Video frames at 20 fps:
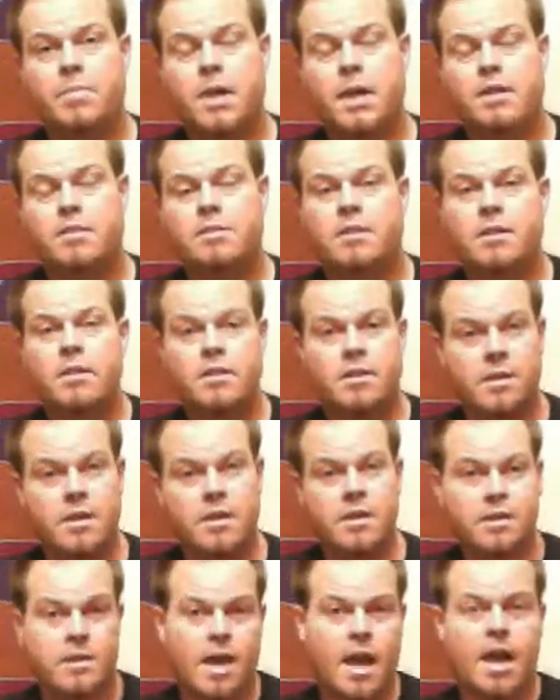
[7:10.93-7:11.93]

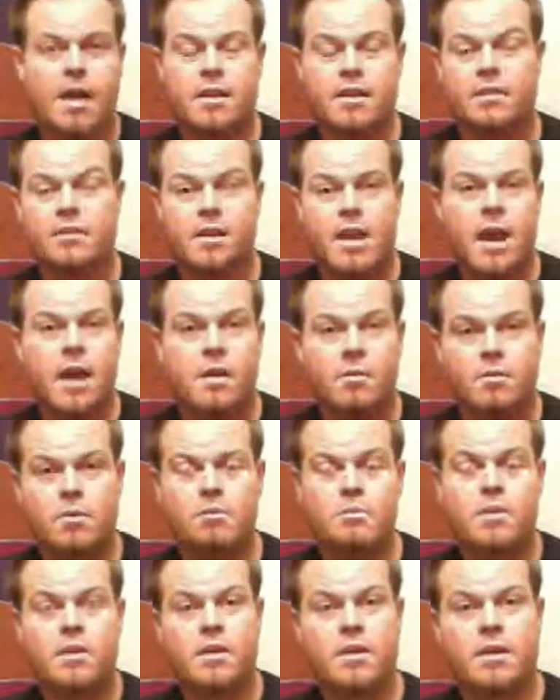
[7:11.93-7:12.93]
basically that
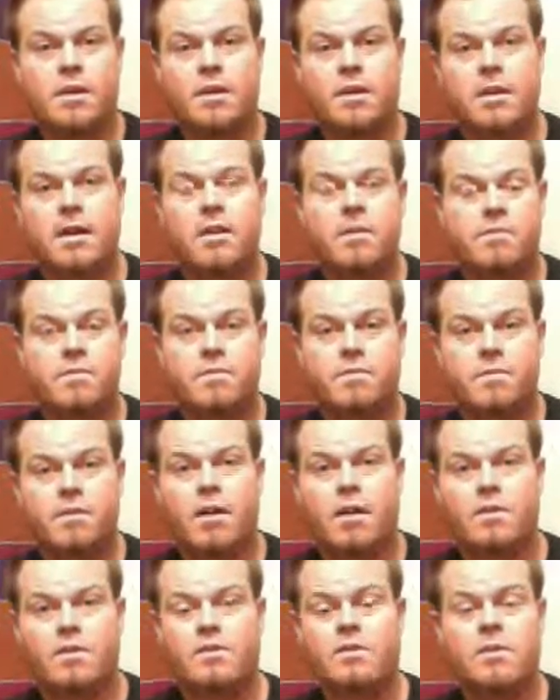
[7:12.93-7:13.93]
will be enough
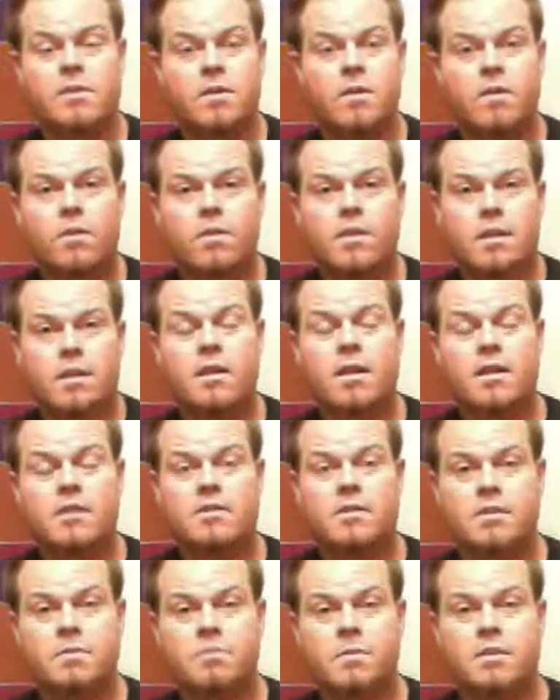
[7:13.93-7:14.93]
of the colon
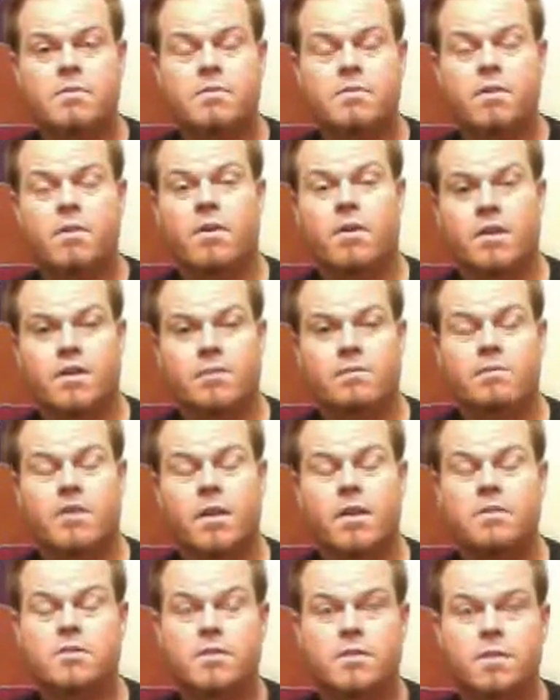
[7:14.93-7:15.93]
cleansing before the
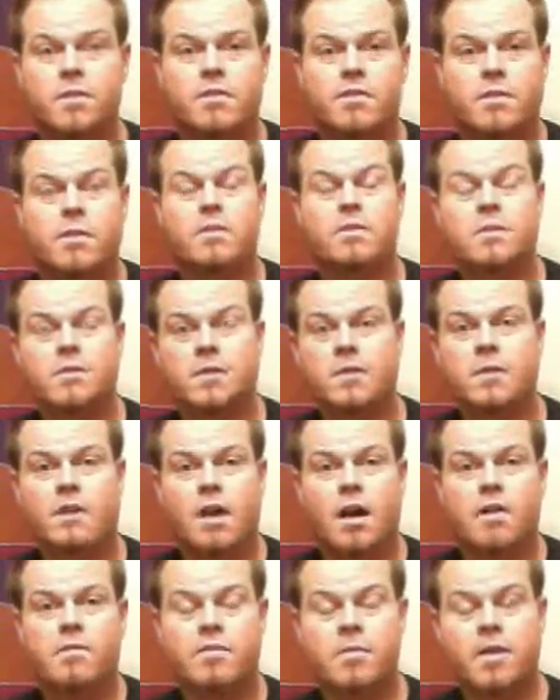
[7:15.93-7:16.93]
flush, or if you're using the
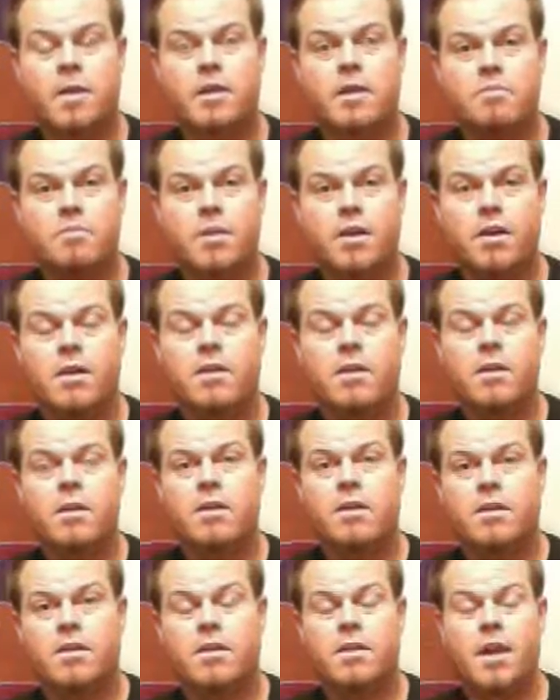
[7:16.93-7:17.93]
coffee enema,
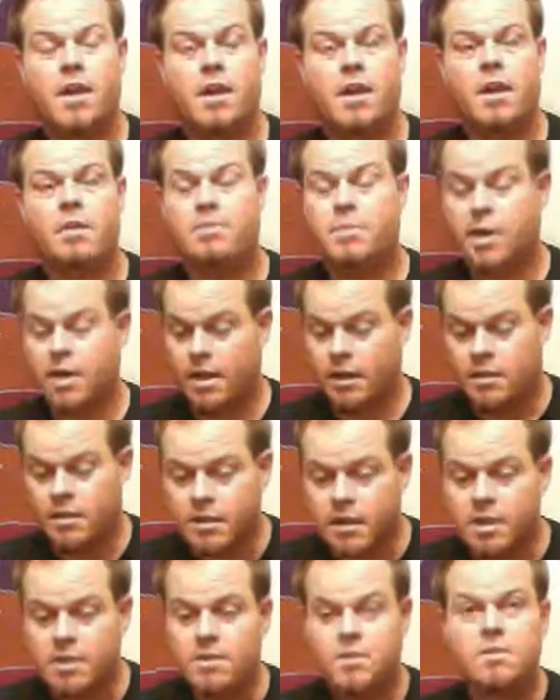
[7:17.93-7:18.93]
then but at
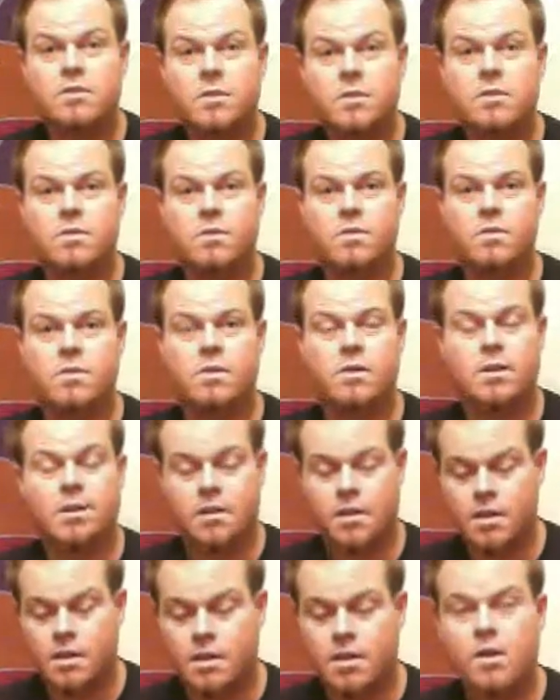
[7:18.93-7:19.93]
least do
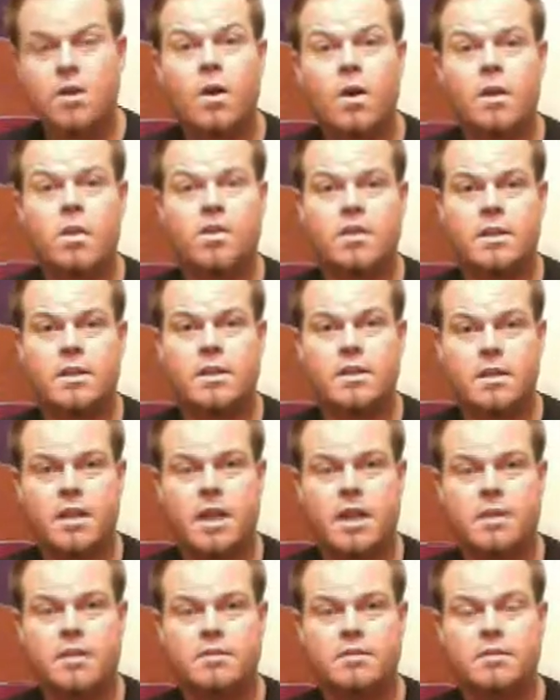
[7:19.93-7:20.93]
the colon
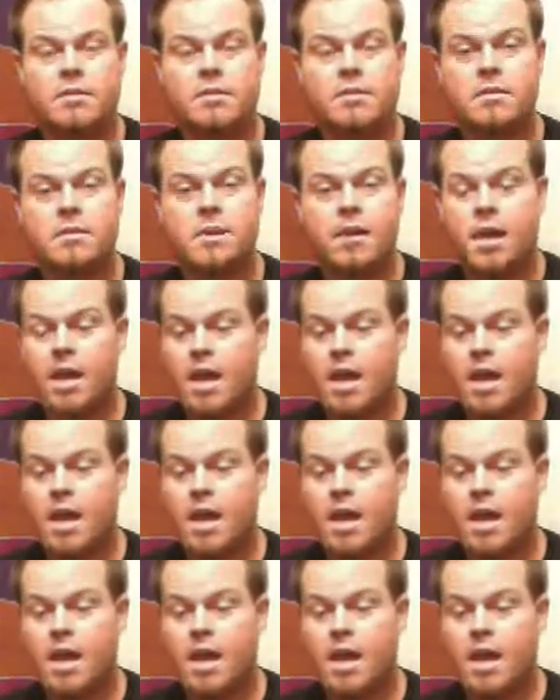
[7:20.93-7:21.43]
cleanse